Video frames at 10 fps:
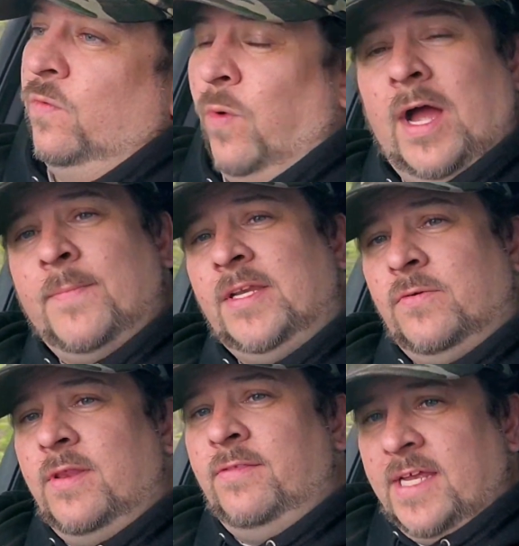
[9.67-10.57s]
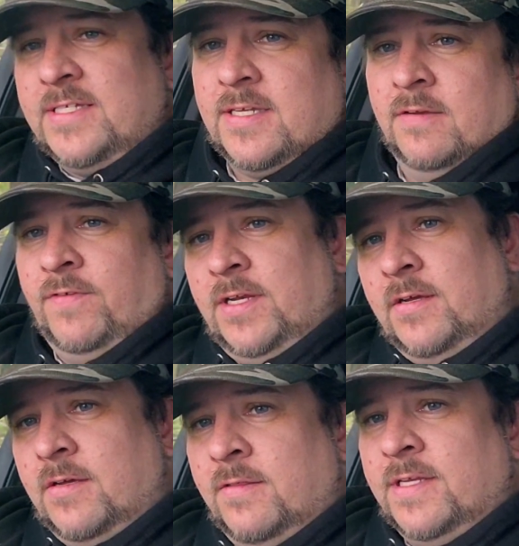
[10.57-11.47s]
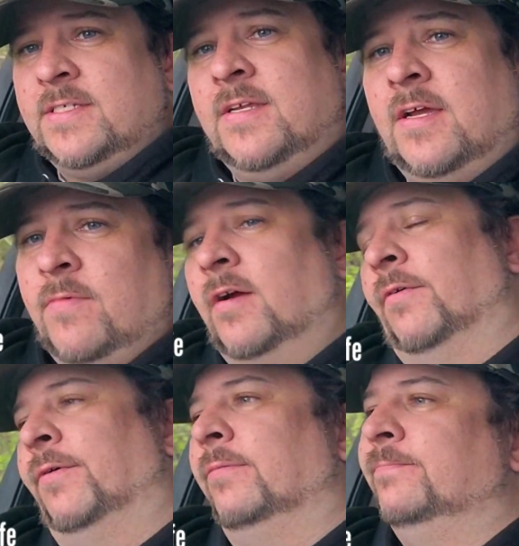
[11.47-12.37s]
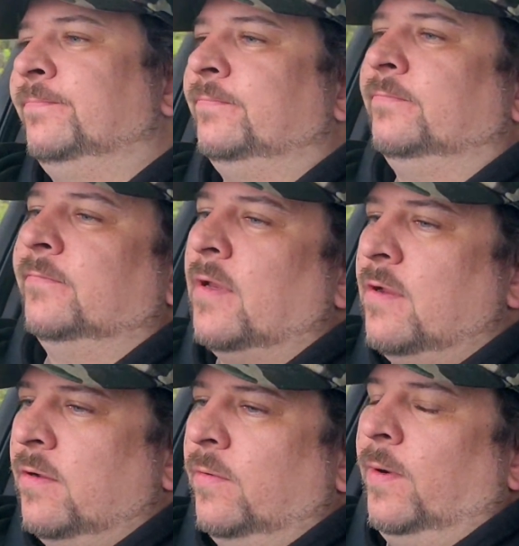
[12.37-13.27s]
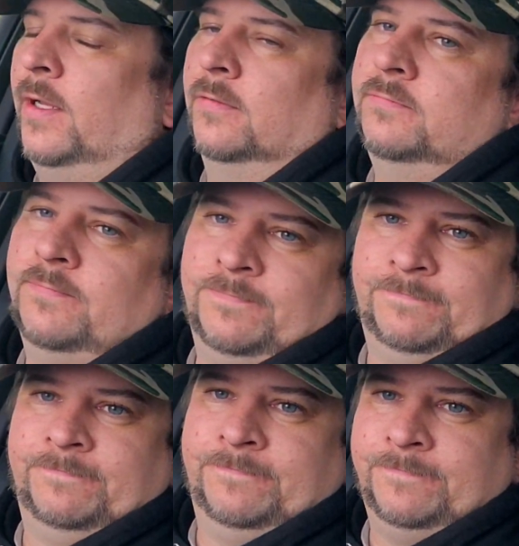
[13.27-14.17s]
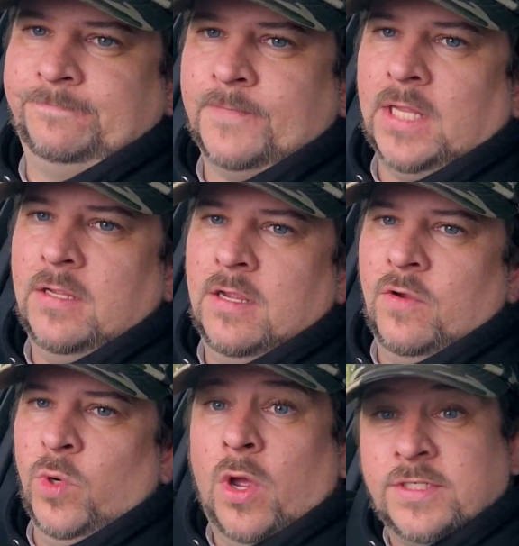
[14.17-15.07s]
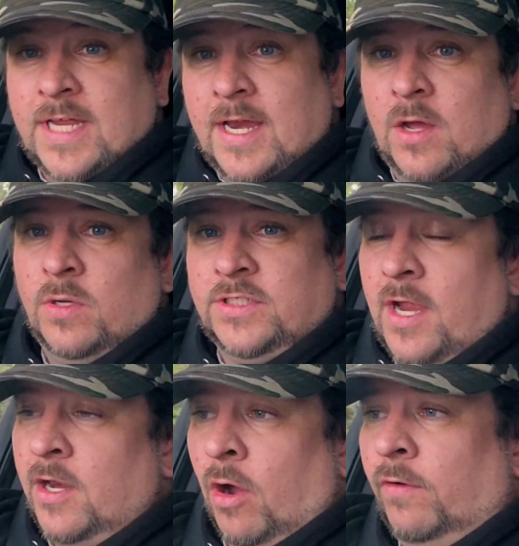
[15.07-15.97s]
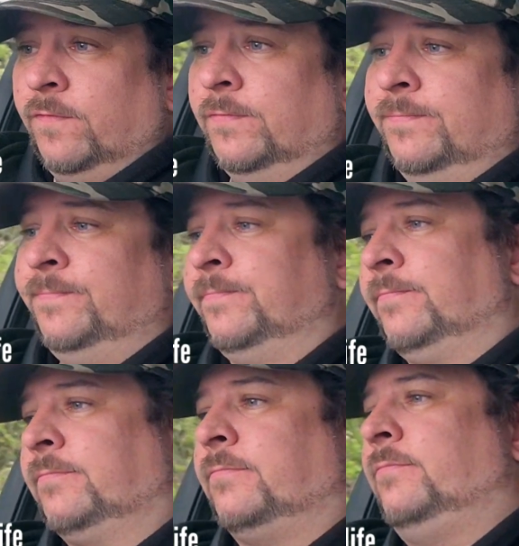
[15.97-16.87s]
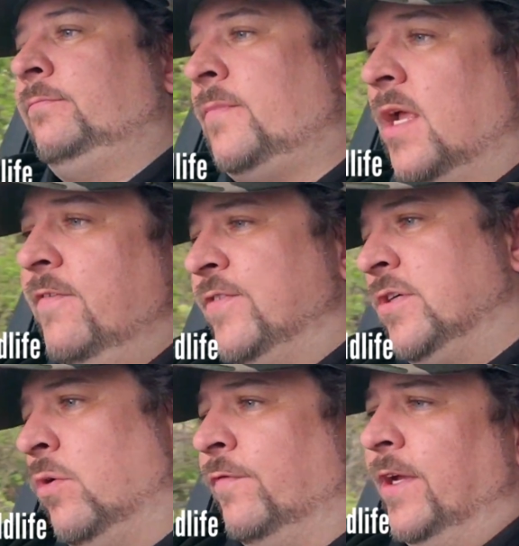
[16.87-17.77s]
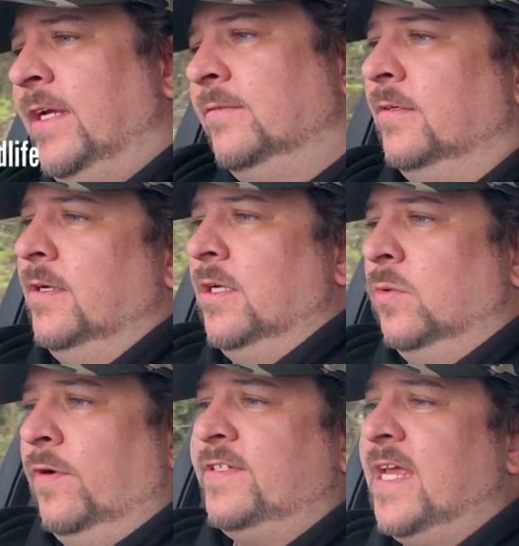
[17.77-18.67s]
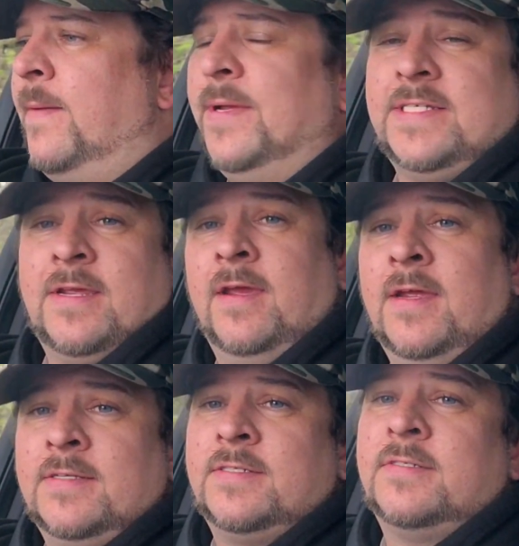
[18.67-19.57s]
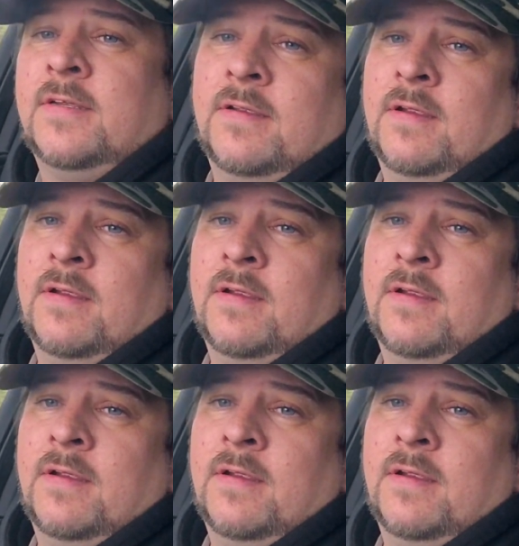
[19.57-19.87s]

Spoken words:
Why am I doing this video this time round? Well, we all started our journey off in photography with certain bits of kits,